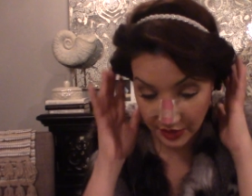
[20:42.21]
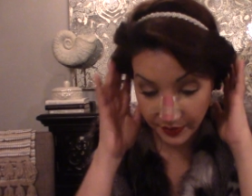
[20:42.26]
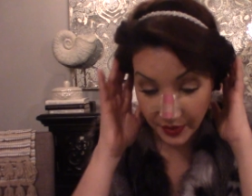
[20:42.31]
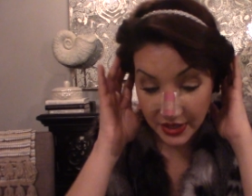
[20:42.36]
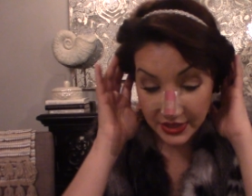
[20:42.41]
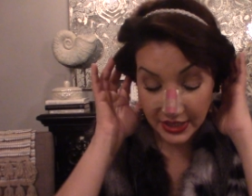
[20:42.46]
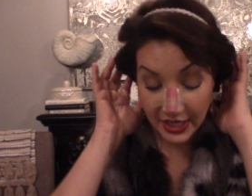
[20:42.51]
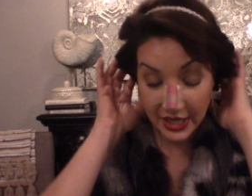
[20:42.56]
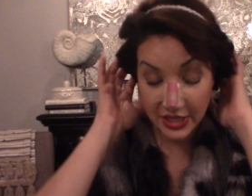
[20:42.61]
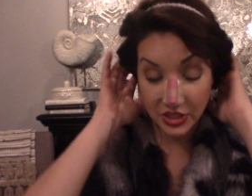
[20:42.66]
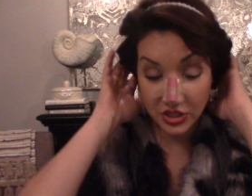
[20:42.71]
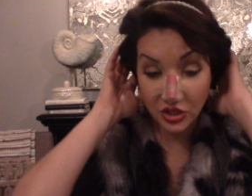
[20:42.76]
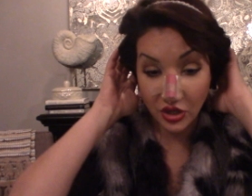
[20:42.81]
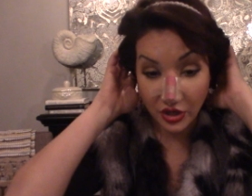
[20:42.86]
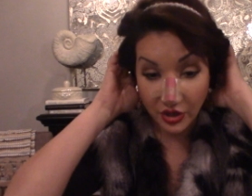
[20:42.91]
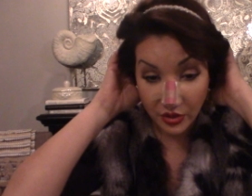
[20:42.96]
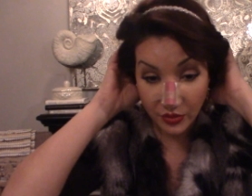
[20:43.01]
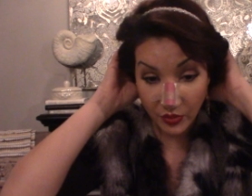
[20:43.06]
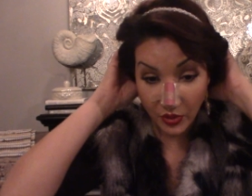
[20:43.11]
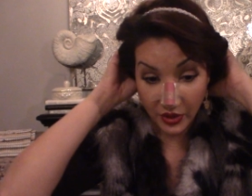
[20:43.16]
Plus, I had
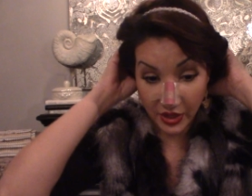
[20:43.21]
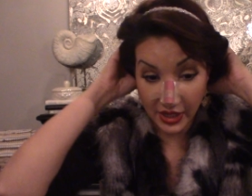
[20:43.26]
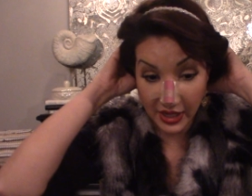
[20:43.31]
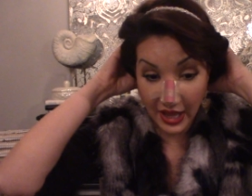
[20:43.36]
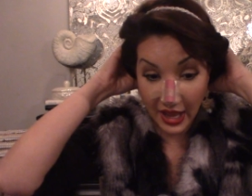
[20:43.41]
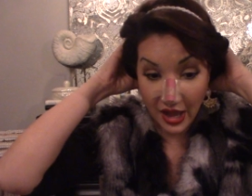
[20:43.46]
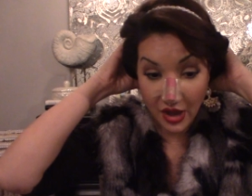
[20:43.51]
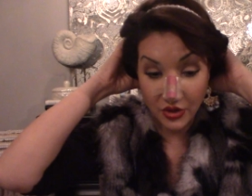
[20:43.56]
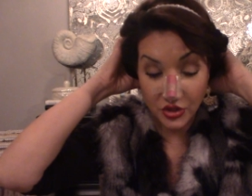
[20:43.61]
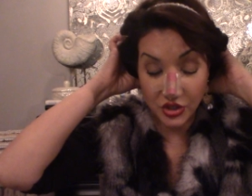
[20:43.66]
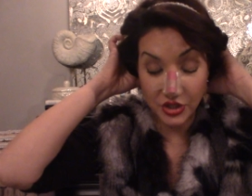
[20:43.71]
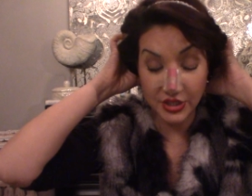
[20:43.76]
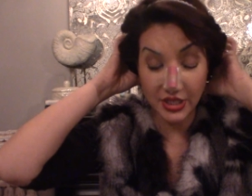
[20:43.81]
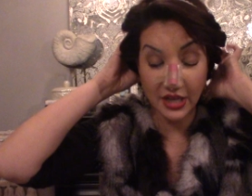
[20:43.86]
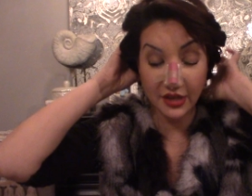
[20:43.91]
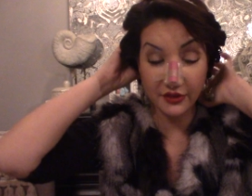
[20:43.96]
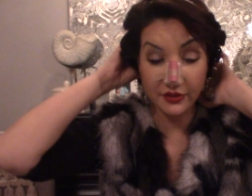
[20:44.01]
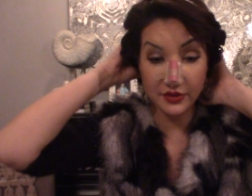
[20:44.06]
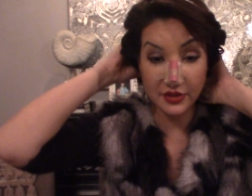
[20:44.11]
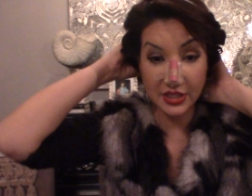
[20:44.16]
started working out just
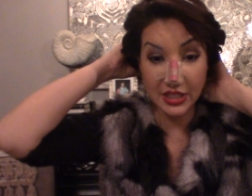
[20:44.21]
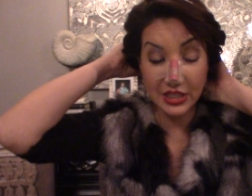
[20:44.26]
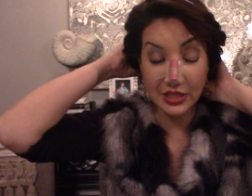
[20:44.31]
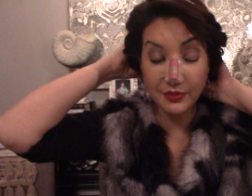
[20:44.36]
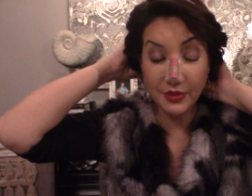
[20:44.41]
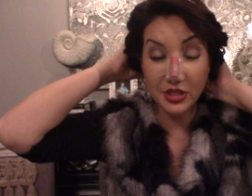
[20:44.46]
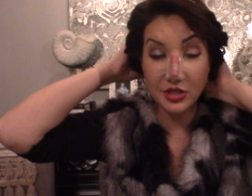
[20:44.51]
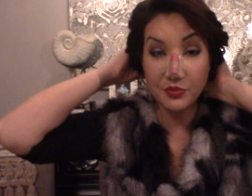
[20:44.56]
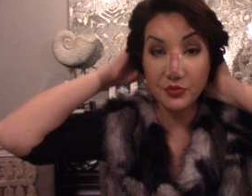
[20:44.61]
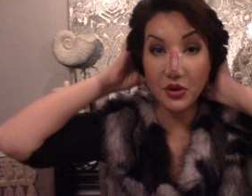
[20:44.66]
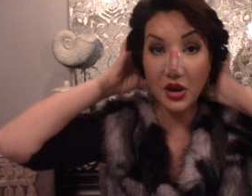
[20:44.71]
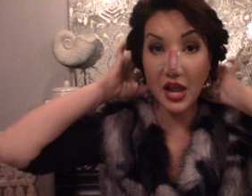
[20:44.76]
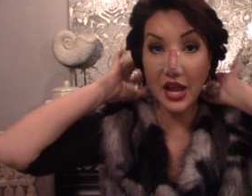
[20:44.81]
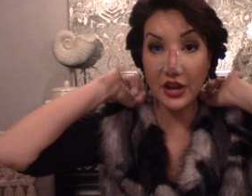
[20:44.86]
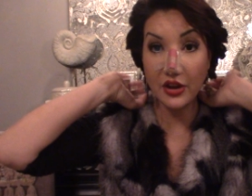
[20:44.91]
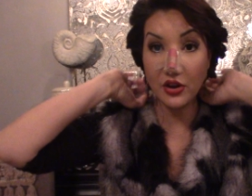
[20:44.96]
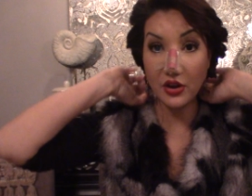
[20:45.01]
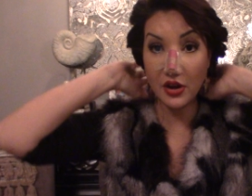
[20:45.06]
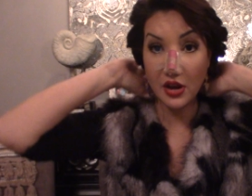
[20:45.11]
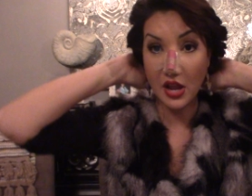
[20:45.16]
like 6 months
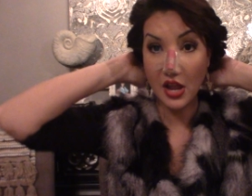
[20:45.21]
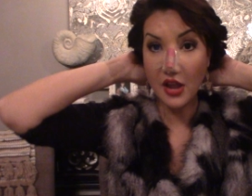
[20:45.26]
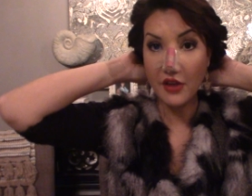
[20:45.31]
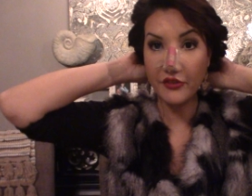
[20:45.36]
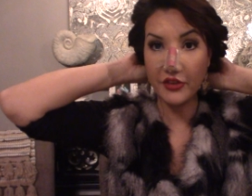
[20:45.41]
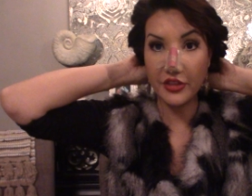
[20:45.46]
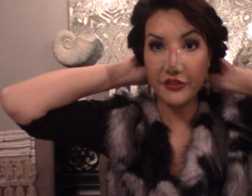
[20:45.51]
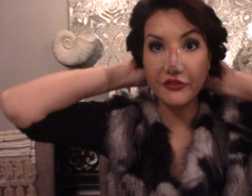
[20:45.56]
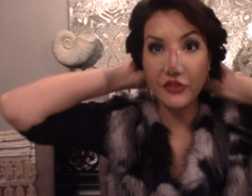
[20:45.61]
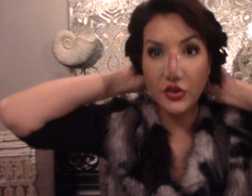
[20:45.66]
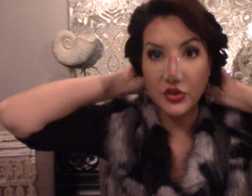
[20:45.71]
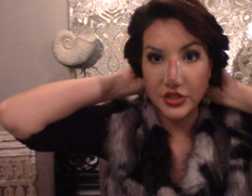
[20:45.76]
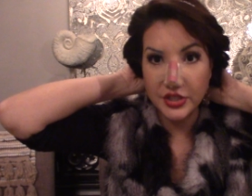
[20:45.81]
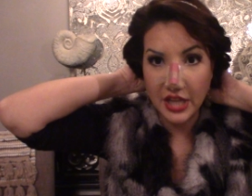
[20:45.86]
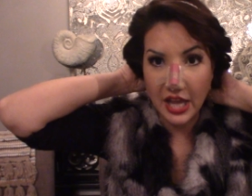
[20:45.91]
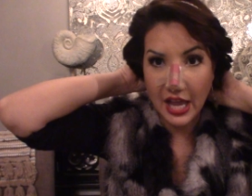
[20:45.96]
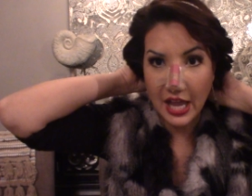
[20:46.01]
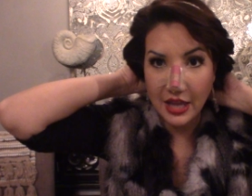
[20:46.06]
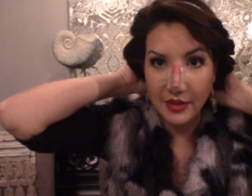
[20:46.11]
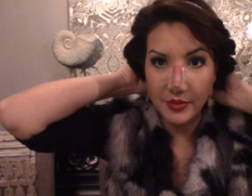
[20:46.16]
prior for the first
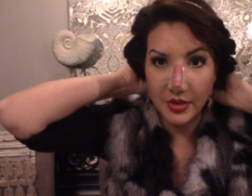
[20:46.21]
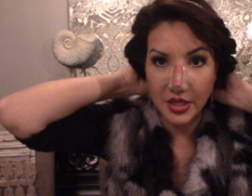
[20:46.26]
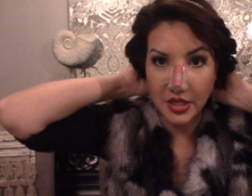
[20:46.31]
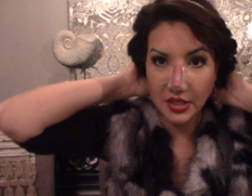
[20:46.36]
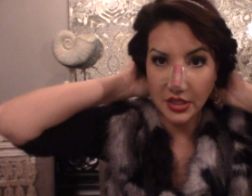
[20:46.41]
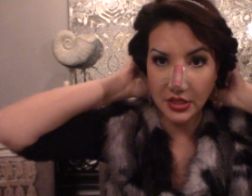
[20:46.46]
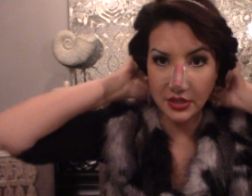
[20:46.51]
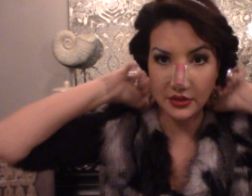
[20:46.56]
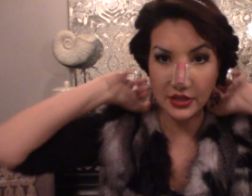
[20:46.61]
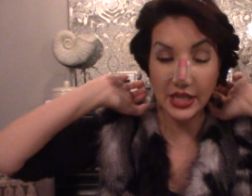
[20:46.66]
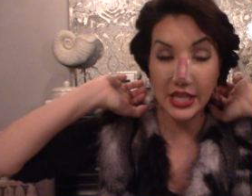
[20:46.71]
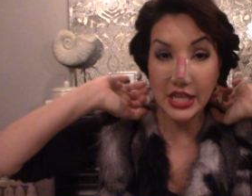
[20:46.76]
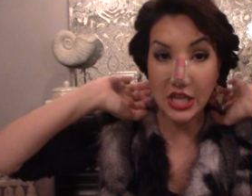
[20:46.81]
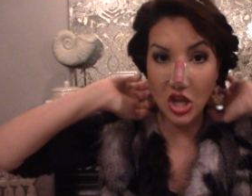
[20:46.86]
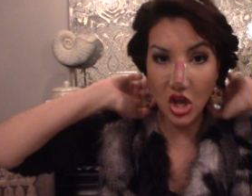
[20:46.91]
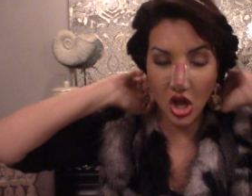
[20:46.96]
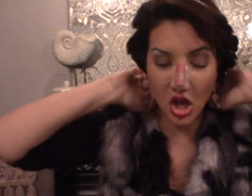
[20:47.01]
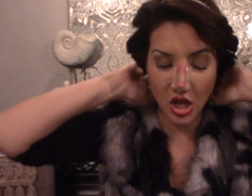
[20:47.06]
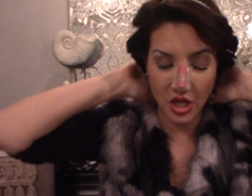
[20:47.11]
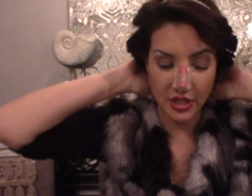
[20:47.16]
time in
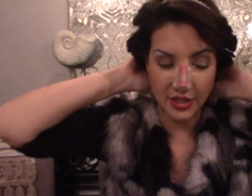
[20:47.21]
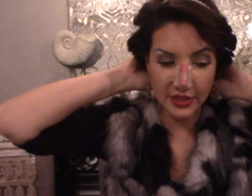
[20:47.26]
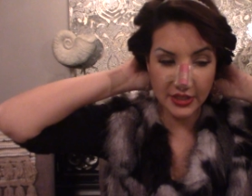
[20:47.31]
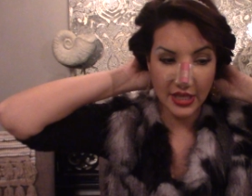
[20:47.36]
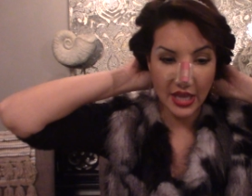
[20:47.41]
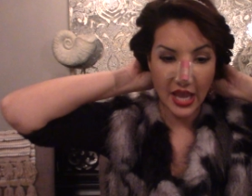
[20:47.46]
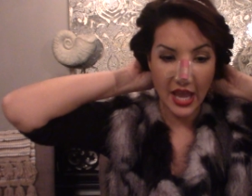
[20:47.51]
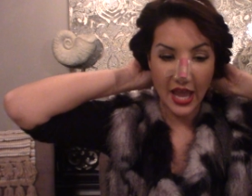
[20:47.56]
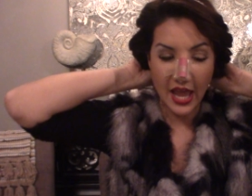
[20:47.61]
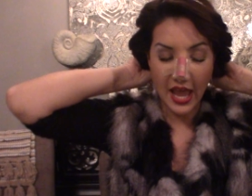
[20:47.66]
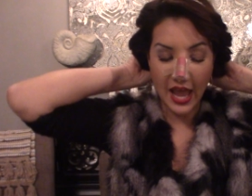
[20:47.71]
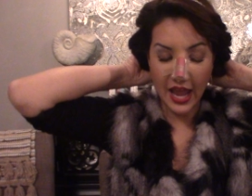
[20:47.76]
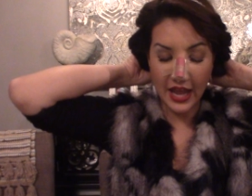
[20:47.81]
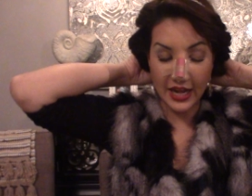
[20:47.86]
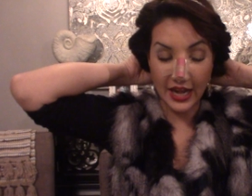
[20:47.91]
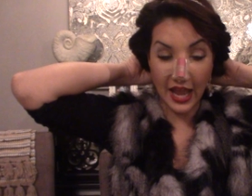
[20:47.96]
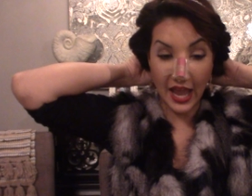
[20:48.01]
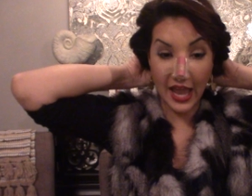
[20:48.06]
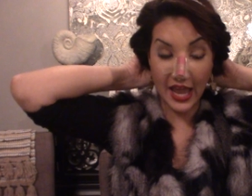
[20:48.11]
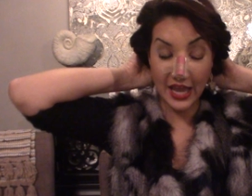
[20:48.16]
eons, and
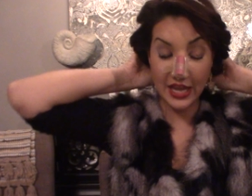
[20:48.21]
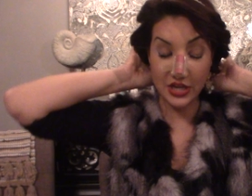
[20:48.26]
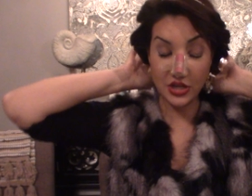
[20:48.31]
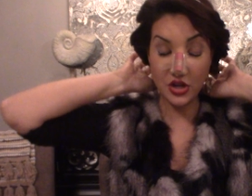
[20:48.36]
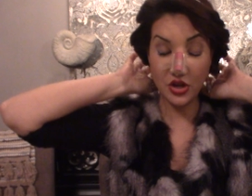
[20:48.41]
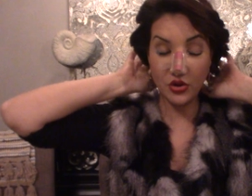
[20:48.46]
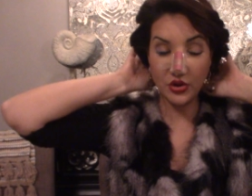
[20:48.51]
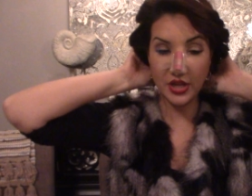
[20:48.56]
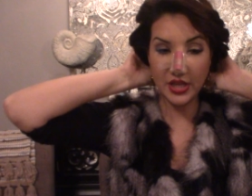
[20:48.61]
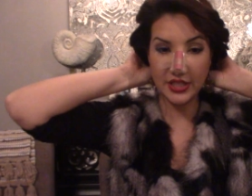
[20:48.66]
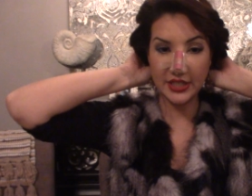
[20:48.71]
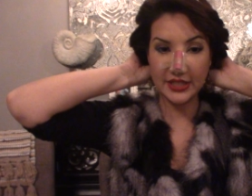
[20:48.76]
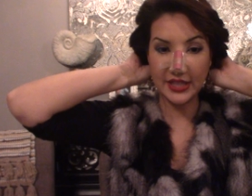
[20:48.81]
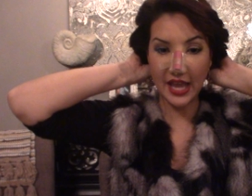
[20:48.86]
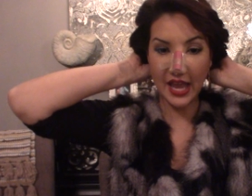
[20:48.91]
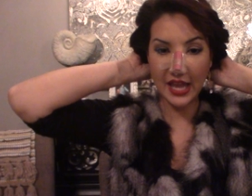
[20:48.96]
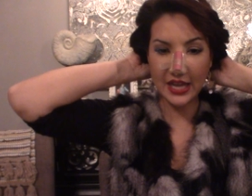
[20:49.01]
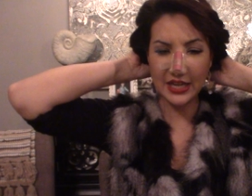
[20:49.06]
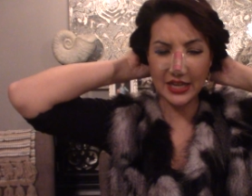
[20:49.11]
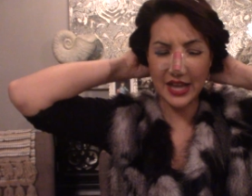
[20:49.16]
I had noticed
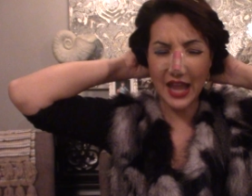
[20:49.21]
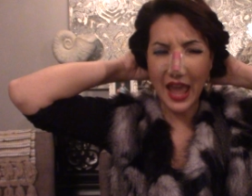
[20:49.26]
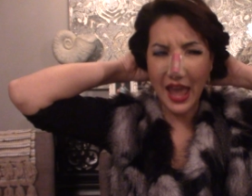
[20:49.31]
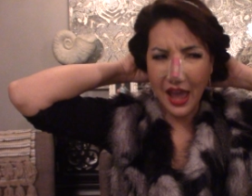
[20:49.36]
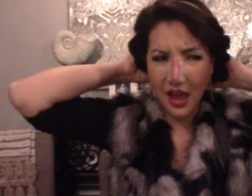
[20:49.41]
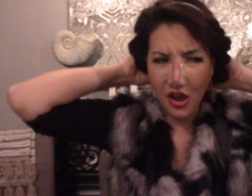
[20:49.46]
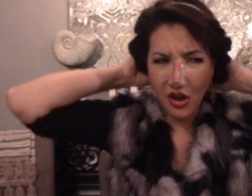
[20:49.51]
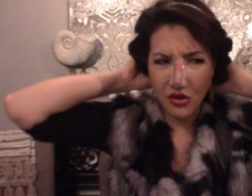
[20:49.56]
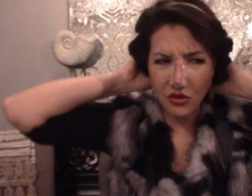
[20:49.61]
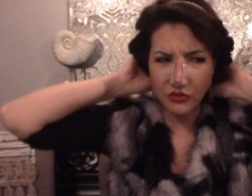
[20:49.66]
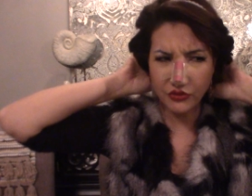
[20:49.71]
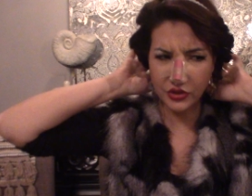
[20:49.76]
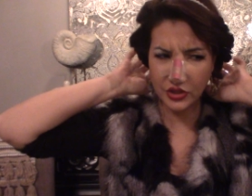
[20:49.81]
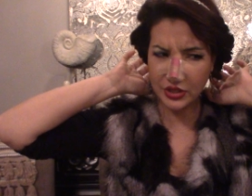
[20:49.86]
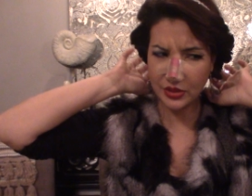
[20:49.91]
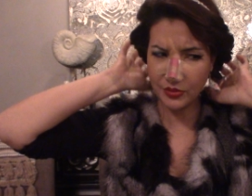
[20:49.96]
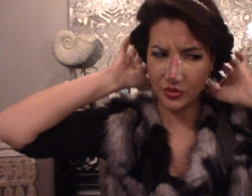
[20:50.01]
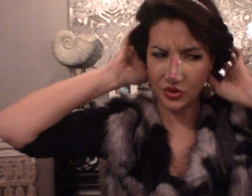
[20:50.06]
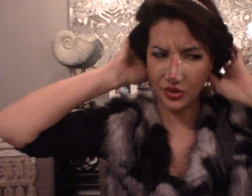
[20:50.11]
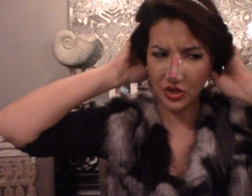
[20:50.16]
that now, for
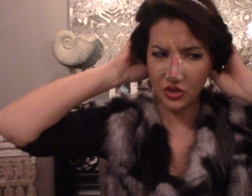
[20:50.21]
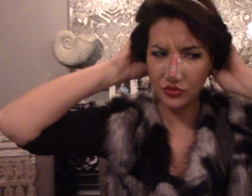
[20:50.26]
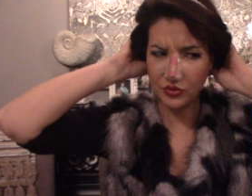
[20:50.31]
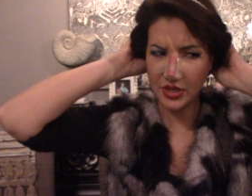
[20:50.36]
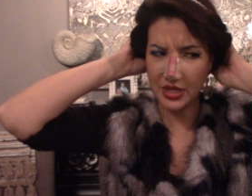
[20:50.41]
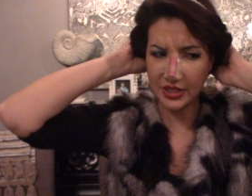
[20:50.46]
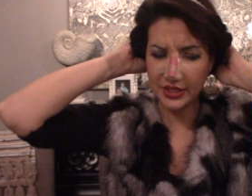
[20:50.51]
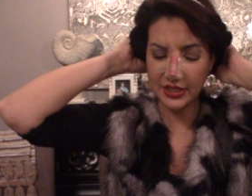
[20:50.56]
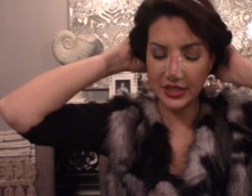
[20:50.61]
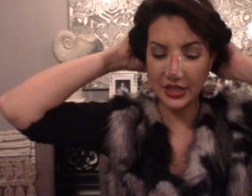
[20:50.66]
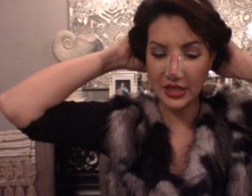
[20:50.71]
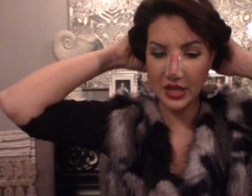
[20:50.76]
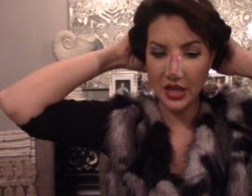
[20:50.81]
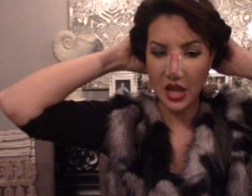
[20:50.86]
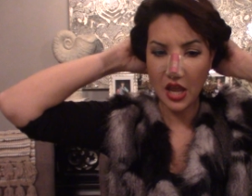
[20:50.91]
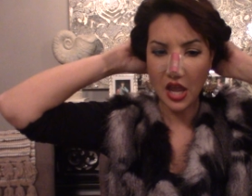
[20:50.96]
some strange reason,